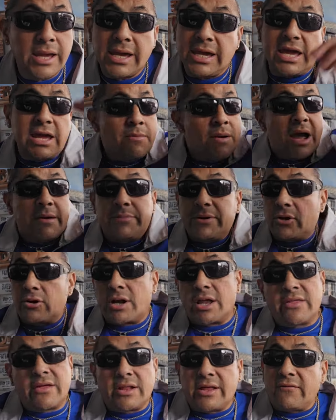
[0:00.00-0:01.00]
He might be on
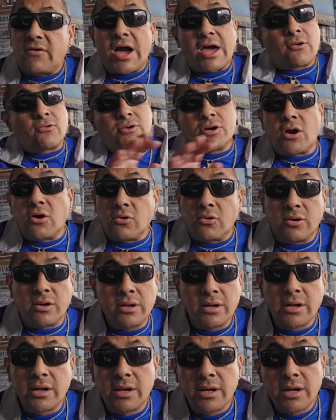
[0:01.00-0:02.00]
another level. I don't know.
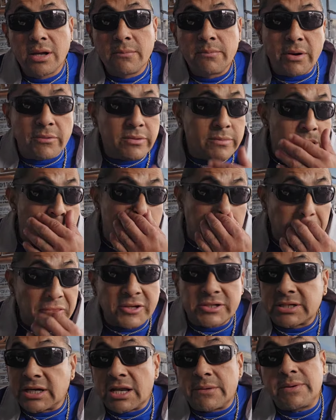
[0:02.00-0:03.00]
But remember,
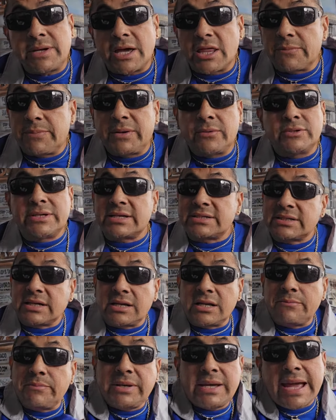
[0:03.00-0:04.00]
there's going to be other people that's going
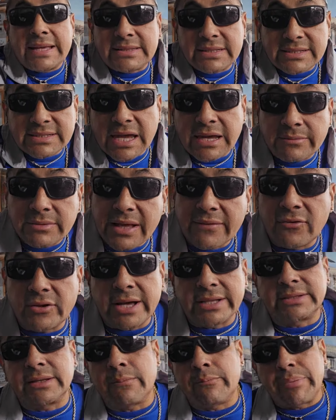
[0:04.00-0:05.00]
to be at the same level
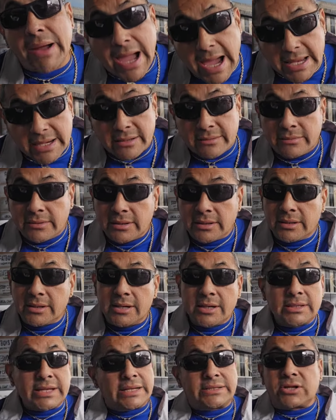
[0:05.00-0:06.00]
at the bottom
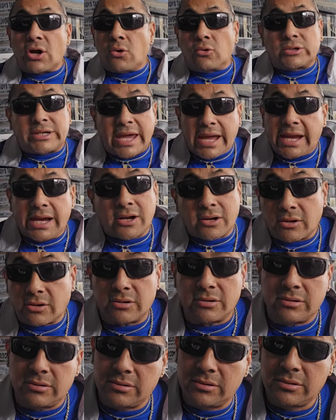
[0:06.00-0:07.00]
that don't care,
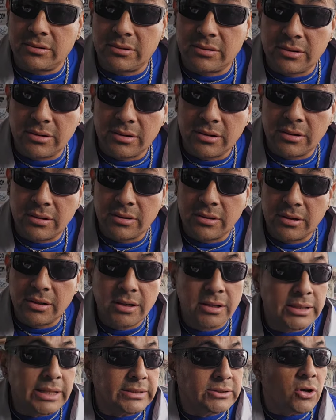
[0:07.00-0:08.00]

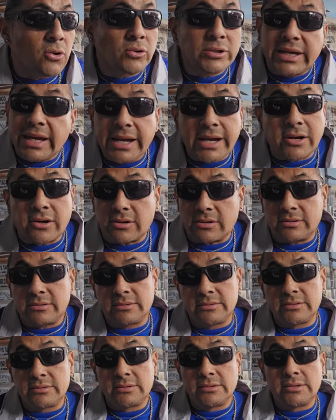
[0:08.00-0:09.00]
that don't care.
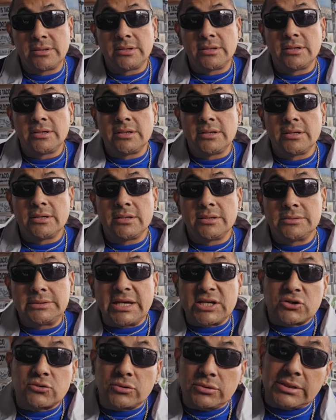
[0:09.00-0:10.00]

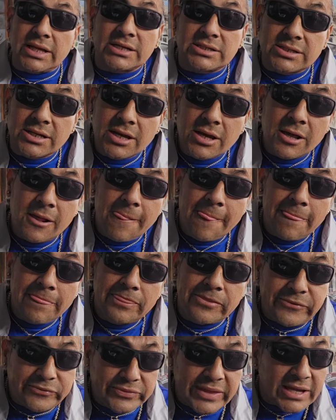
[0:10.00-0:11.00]
That's that's
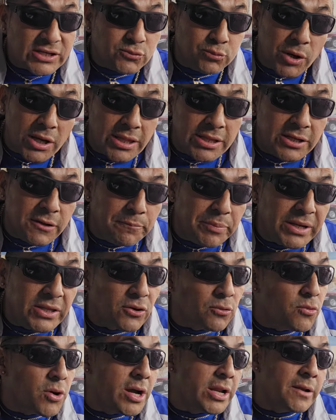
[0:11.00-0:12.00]
that's willing to be the
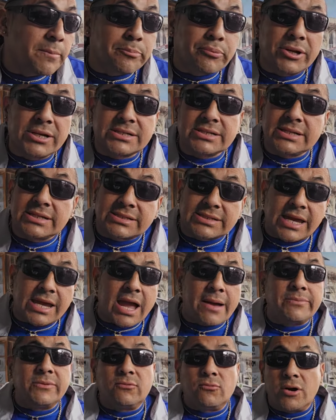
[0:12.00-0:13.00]
one in prison to say,
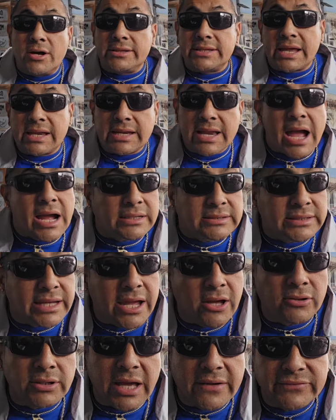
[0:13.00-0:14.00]
I'm the one that knocked
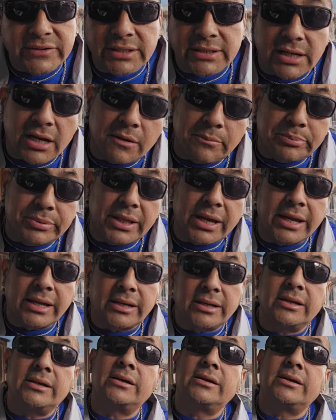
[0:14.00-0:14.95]
down Lefty Gunplay.